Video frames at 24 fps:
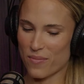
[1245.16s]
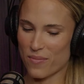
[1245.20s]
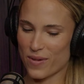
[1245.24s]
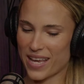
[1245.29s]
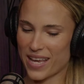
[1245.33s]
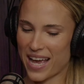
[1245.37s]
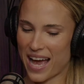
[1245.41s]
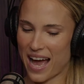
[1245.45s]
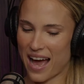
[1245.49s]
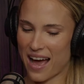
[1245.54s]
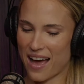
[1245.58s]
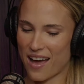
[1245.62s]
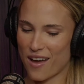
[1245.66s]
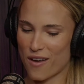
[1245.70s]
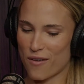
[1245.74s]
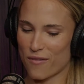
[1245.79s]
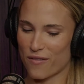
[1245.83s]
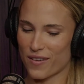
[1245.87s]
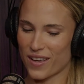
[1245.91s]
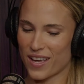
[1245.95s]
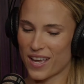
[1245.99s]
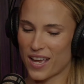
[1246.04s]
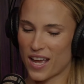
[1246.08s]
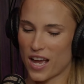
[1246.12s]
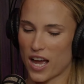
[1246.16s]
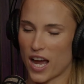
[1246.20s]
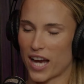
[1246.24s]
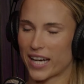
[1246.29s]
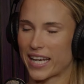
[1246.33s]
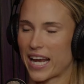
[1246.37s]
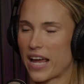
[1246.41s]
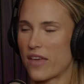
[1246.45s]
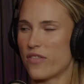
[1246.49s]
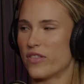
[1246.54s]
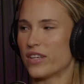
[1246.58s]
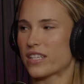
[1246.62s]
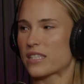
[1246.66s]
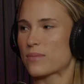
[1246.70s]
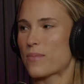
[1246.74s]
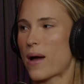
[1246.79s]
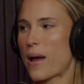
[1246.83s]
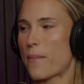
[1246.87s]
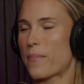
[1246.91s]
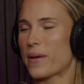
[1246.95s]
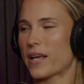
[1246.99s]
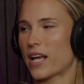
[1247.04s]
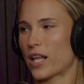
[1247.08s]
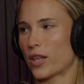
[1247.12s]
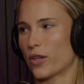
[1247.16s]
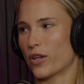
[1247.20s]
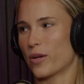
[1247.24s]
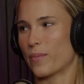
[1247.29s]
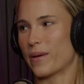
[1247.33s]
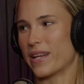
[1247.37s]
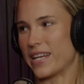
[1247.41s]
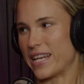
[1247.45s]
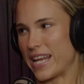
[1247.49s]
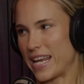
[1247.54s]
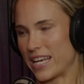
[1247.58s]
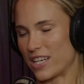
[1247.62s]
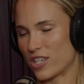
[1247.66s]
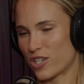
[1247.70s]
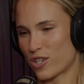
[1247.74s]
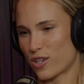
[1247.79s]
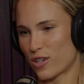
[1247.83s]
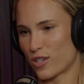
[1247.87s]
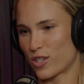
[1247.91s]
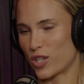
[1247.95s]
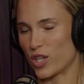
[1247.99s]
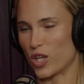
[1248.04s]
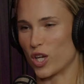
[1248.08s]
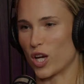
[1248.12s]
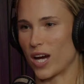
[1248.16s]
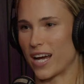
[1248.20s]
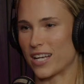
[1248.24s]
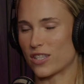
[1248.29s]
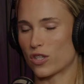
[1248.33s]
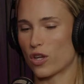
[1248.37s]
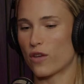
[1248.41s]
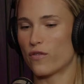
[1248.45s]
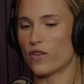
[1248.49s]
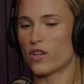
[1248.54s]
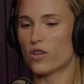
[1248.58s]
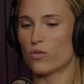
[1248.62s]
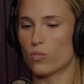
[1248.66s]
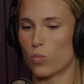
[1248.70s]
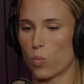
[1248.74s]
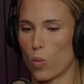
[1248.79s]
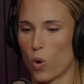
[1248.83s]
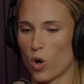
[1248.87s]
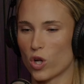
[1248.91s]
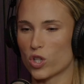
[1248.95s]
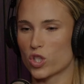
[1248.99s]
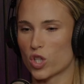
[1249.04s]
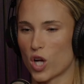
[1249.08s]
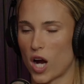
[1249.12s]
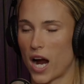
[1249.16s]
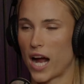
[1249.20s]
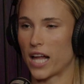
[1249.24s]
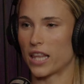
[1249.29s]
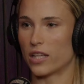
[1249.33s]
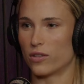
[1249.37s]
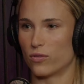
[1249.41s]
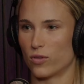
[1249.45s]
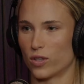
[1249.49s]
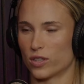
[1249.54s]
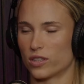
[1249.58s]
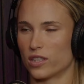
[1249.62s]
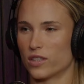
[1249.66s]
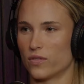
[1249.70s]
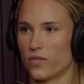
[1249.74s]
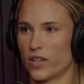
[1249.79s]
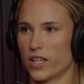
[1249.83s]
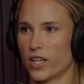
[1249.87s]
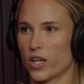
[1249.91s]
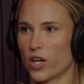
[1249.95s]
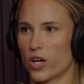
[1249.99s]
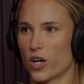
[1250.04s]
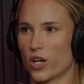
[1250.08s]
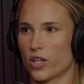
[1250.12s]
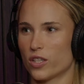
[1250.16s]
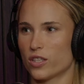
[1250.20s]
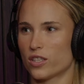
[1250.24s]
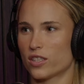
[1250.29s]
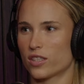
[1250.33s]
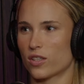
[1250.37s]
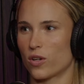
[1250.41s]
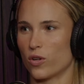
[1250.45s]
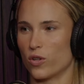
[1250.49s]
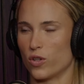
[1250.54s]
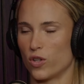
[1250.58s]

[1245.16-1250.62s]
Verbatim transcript: we have okay, this might be a little bit niche to yeah. you guys. So if you watch Kylie Ross's videos on